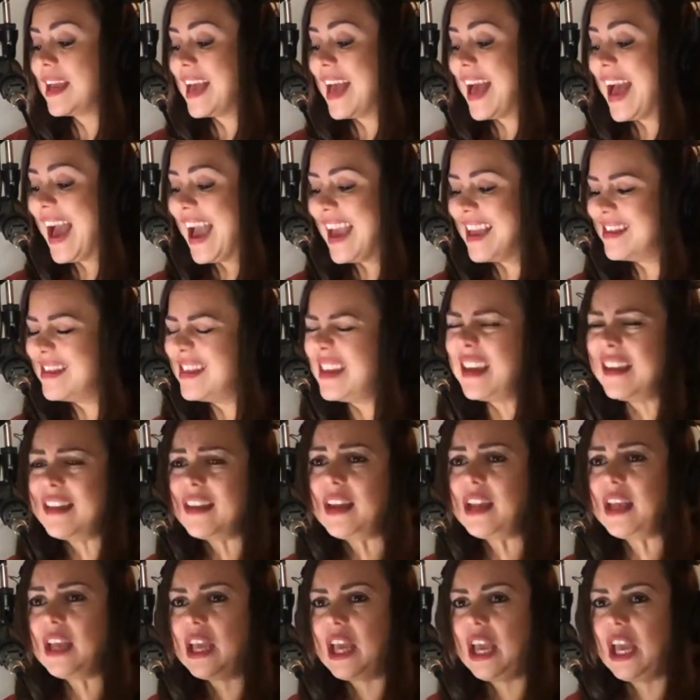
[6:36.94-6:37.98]
I didn't
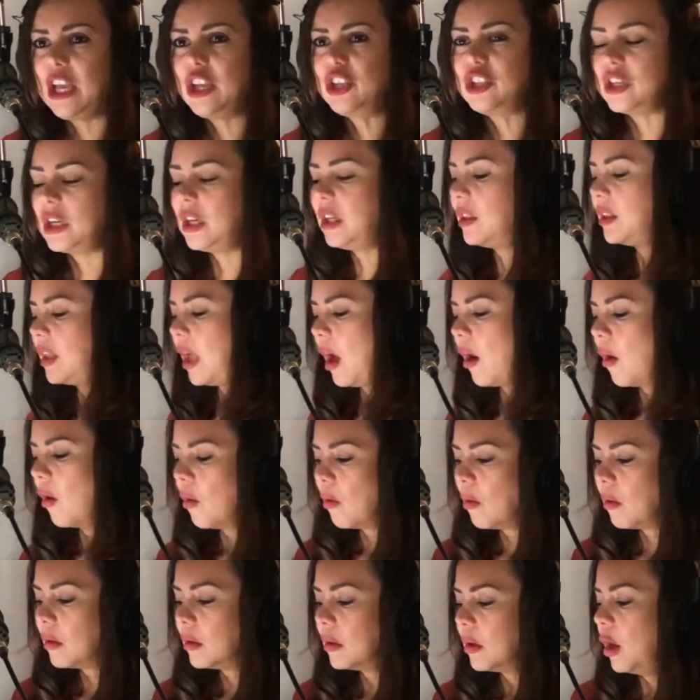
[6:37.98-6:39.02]
engage in the
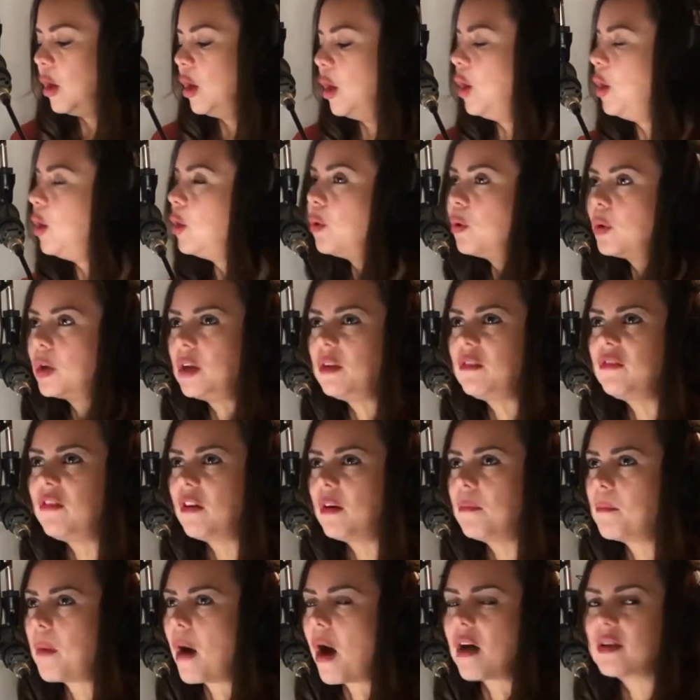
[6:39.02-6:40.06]
whole looking for
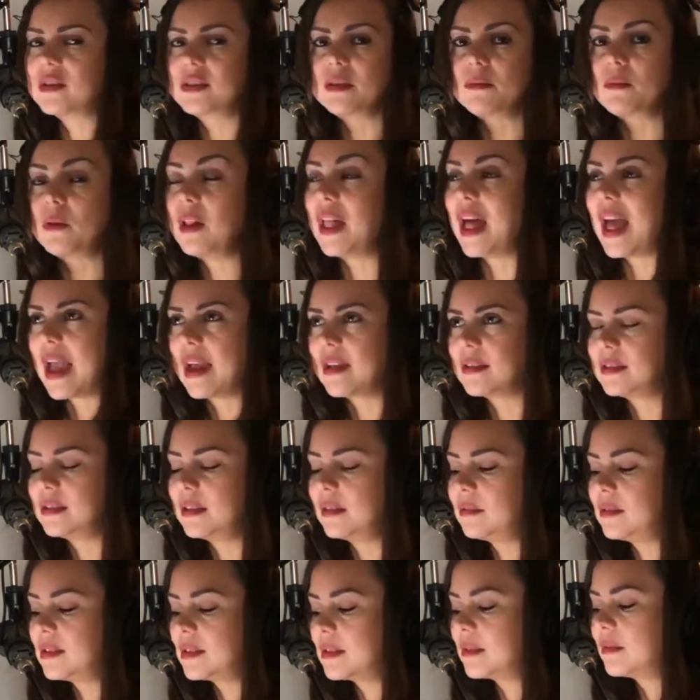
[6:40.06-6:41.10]
possible
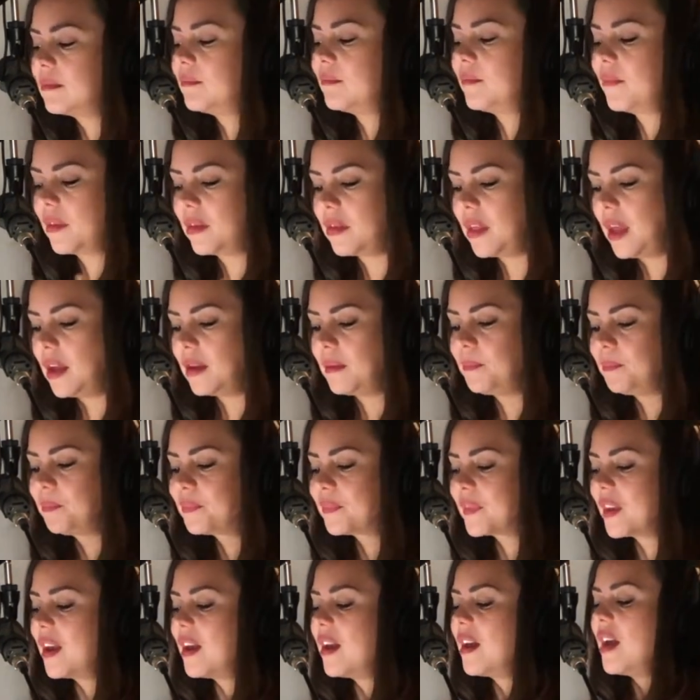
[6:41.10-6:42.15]
exits thing.
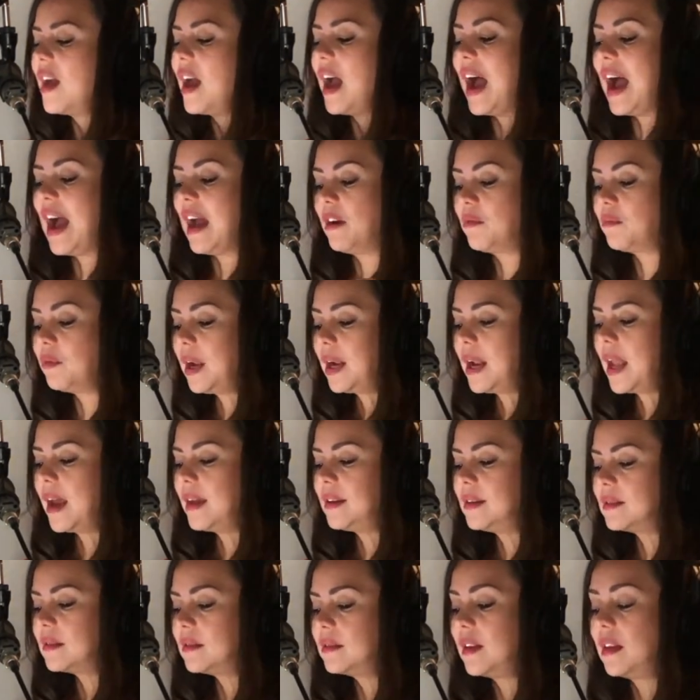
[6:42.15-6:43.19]
I
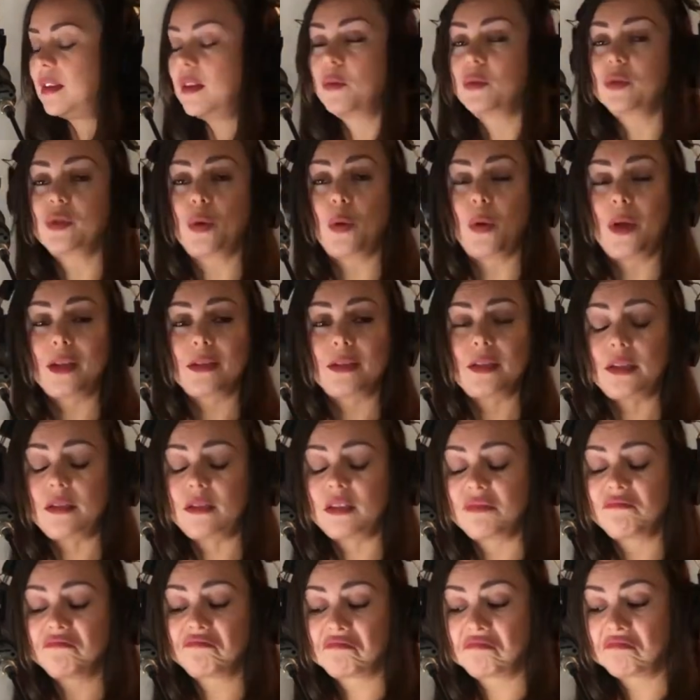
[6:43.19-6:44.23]
realized that there was no exit,
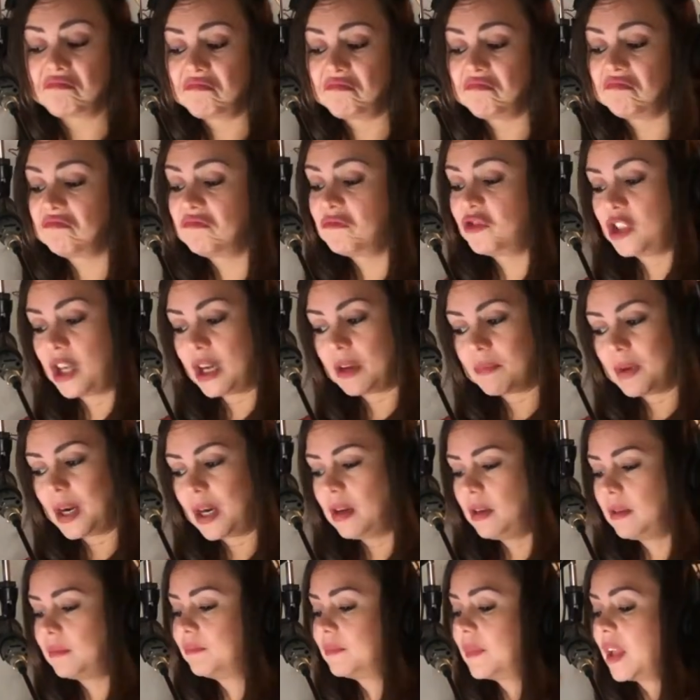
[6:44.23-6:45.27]
check
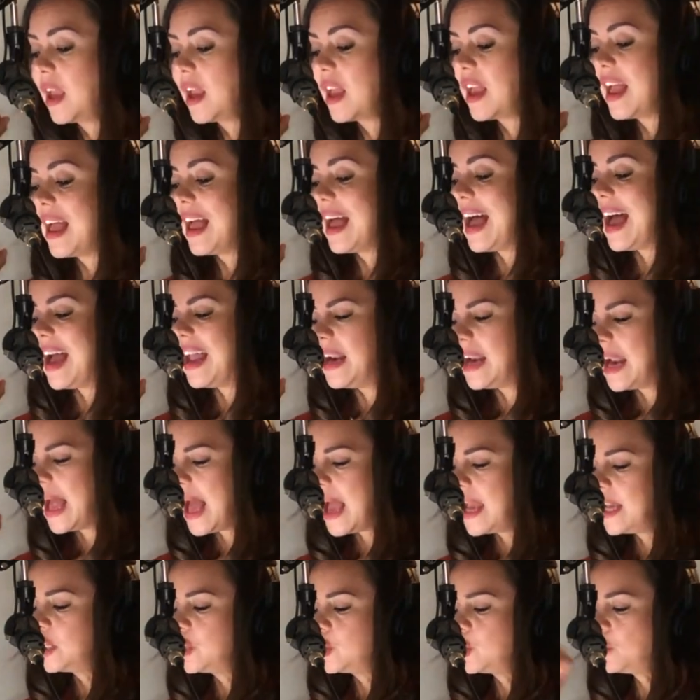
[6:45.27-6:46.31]
mark, and
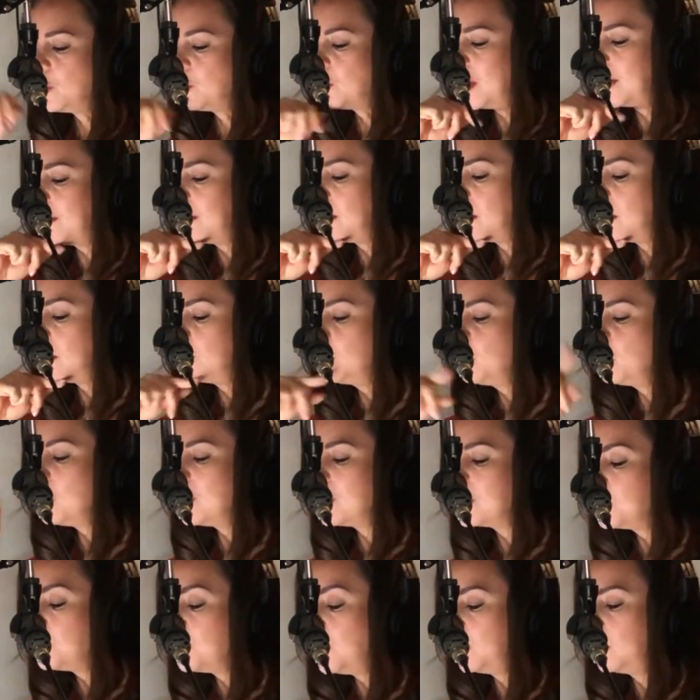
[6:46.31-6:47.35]
I surrendered to the
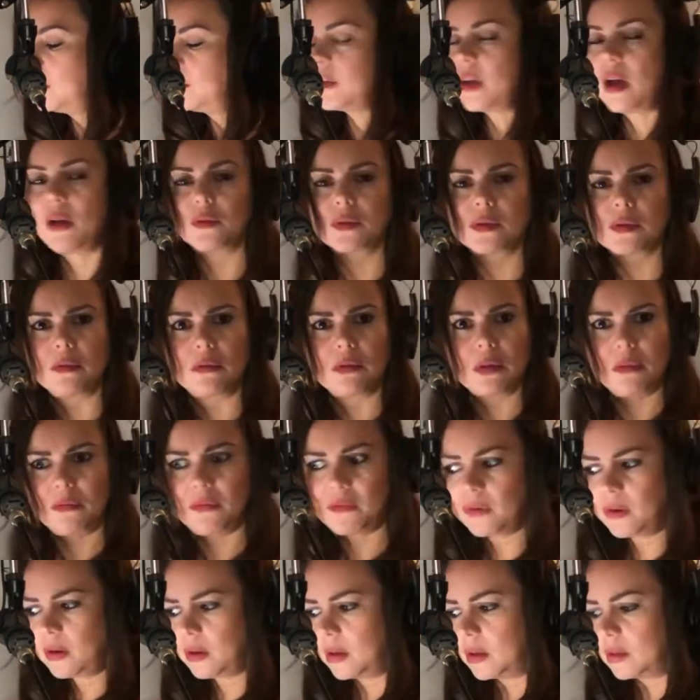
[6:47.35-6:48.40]
experience I was looking
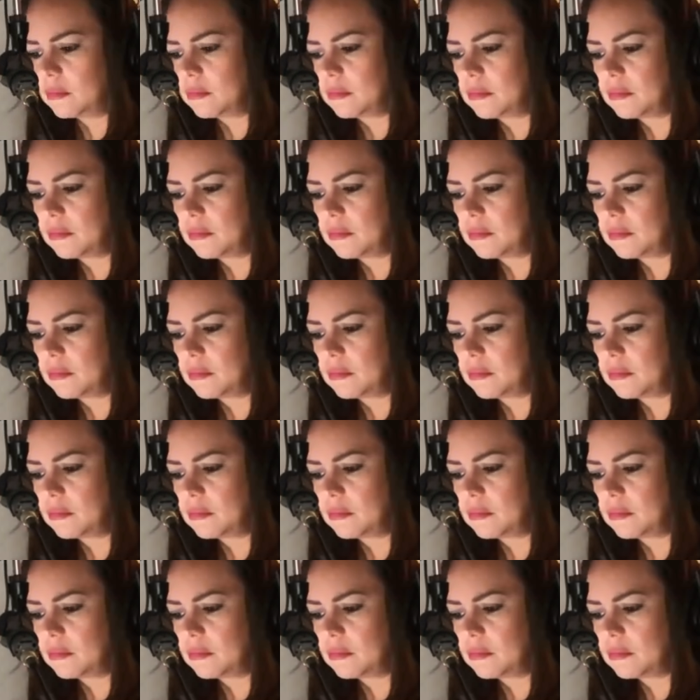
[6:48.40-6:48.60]
for.